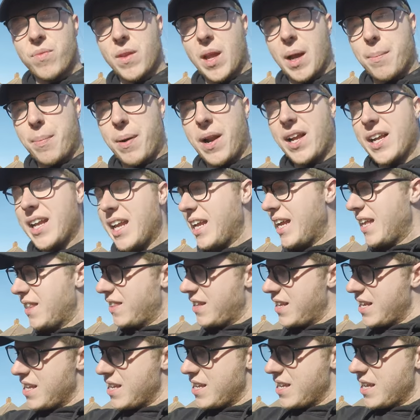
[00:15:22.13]
Plugging in
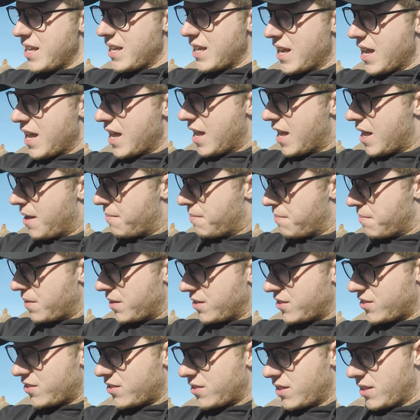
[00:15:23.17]
the um,
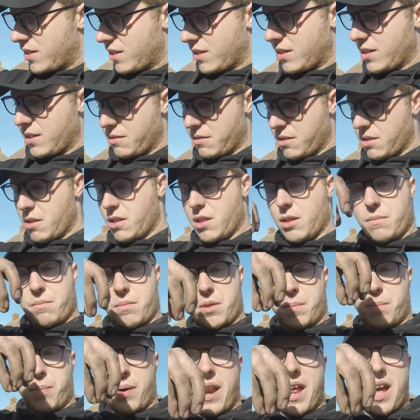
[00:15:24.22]
the,
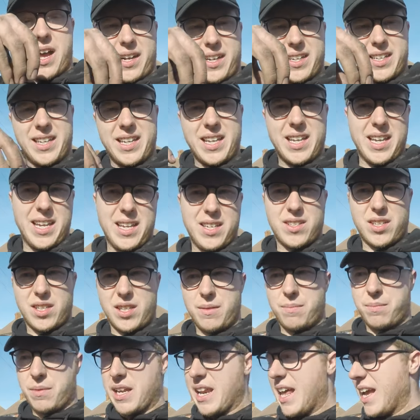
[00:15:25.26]
the plug uh, into
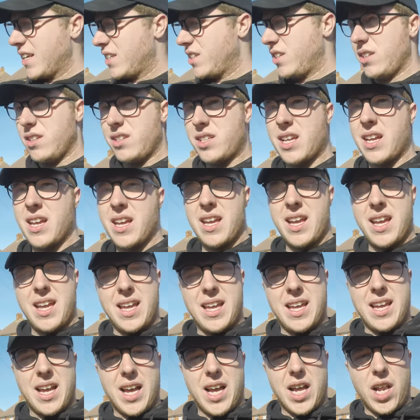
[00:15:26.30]
the connectors
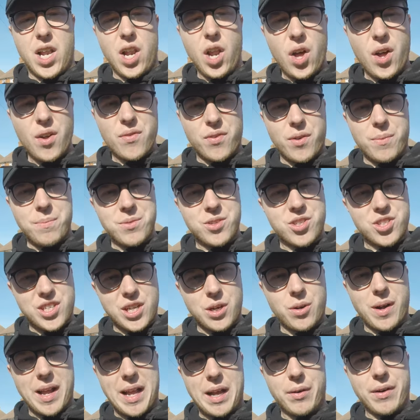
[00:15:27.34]
a lot of them
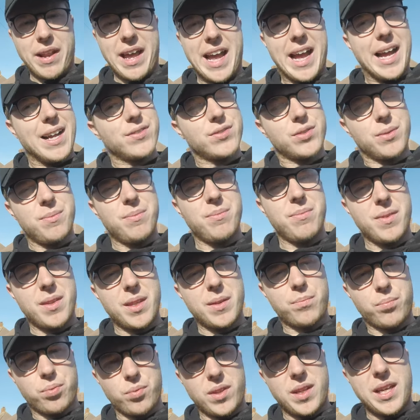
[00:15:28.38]
still held air from
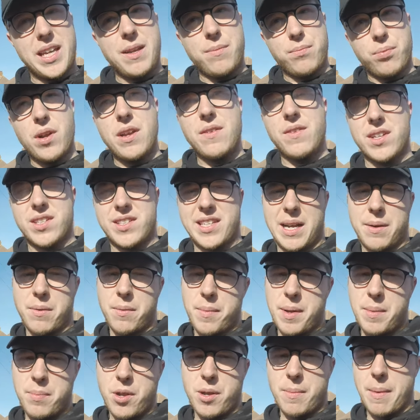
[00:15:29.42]
the previous day when
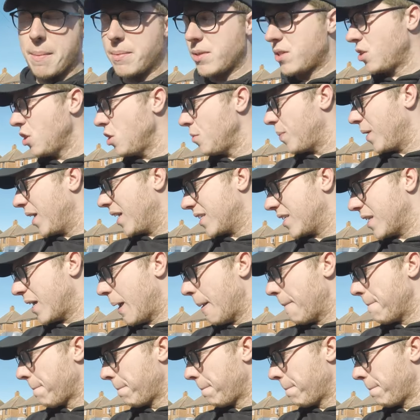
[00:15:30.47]
we put them up to 2 psi.